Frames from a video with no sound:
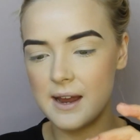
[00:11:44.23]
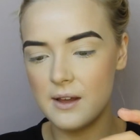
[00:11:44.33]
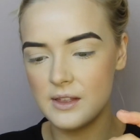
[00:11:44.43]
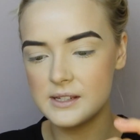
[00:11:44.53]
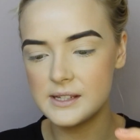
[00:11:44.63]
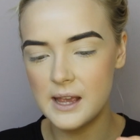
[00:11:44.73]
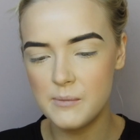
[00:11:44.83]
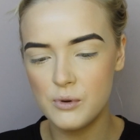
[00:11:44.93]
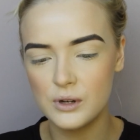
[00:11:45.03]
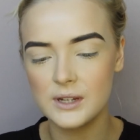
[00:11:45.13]
This is a
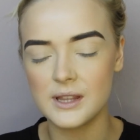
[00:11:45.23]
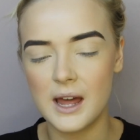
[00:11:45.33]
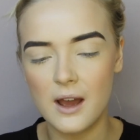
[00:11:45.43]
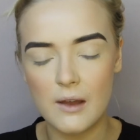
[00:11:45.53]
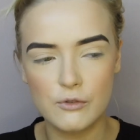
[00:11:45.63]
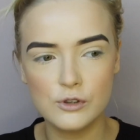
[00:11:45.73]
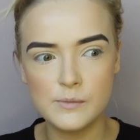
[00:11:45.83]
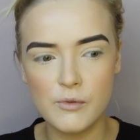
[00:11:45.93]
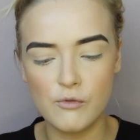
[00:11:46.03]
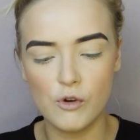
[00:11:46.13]
product that I have used
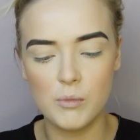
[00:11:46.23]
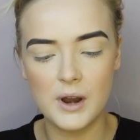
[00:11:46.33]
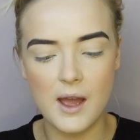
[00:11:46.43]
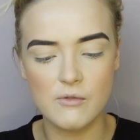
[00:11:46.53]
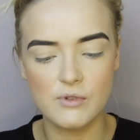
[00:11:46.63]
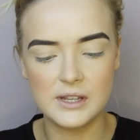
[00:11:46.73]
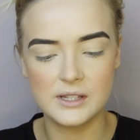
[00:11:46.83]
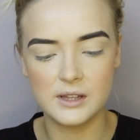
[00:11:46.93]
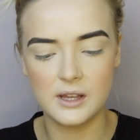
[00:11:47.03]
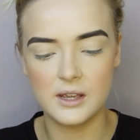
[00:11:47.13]
before, but I
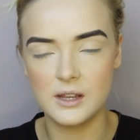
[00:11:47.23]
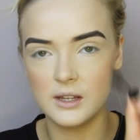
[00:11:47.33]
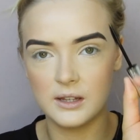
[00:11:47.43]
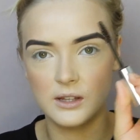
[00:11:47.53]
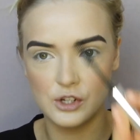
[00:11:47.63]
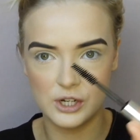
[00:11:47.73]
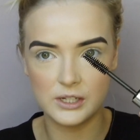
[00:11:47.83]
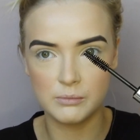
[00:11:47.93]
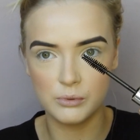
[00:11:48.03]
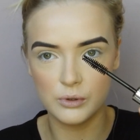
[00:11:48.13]
recently just
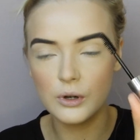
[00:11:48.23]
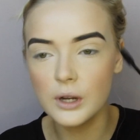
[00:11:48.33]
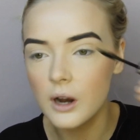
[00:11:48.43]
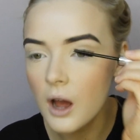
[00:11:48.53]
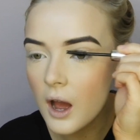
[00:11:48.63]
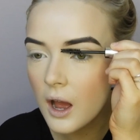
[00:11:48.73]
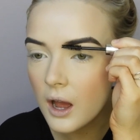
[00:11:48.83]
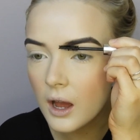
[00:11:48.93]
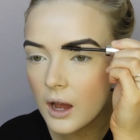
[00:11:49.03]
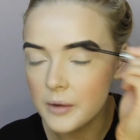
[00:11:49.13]
bought.
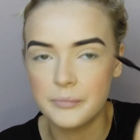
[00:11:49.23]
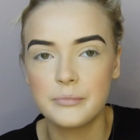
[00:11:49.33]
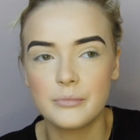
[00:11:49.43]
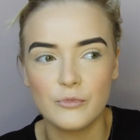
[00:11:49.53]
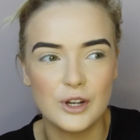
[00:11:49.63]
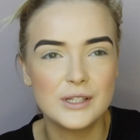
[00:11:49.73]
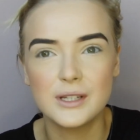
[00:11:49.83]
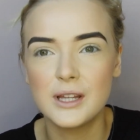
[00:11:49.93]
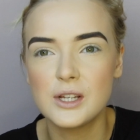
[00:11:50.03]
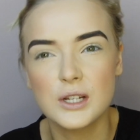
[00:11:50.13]

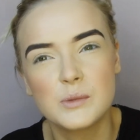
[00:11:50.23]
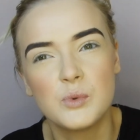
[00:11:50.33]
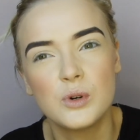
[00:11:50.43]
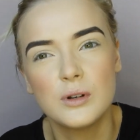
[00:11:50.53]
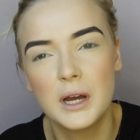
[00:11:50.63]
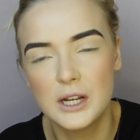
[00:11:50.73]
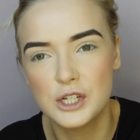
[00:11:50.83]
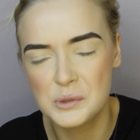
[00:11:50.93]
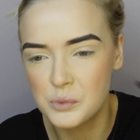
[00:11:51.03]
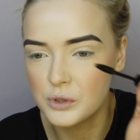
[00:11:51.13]
I
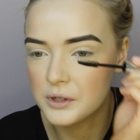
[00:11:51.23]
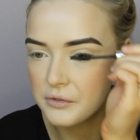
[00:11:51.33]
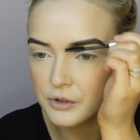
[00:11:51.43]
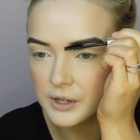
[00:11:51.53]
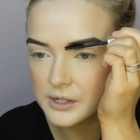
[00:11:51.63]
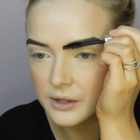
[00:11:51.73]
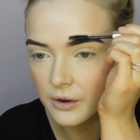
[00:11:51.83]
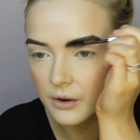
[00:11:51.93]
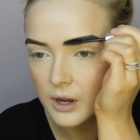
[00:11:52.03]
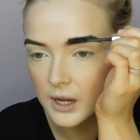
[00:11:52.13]
just bought it a few days ago.
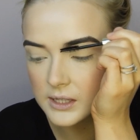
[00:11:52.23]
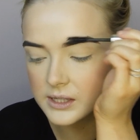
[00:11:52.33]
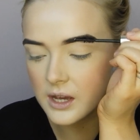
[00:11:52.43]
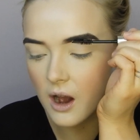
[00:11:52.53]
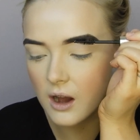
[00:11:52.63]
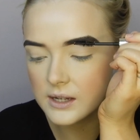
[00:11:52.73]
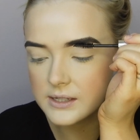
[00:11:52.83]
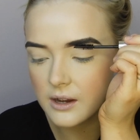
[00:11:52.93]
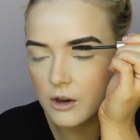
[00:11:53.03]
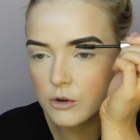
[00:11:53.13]
It's the
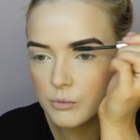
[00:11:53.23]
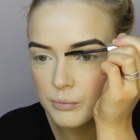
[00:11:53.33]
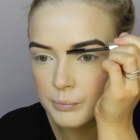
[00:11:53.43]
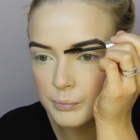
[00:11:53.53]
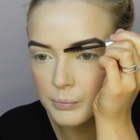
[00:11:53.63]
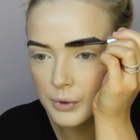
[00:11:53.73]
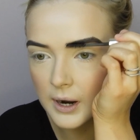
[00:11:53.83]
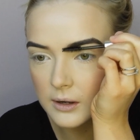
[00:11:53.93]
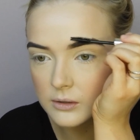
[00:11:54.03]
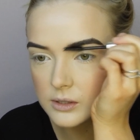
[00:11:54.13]
Ardell
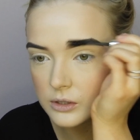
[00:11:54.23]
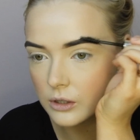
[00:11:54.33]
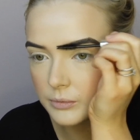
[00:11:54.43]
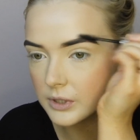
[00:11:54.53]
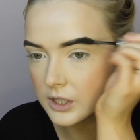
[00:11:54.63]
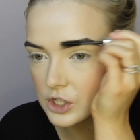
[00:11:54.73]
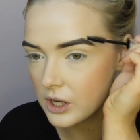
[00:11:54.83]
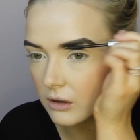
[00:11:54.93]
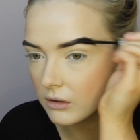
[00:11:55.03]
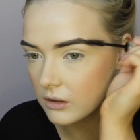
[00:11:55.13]
Brow Sculpting Gel.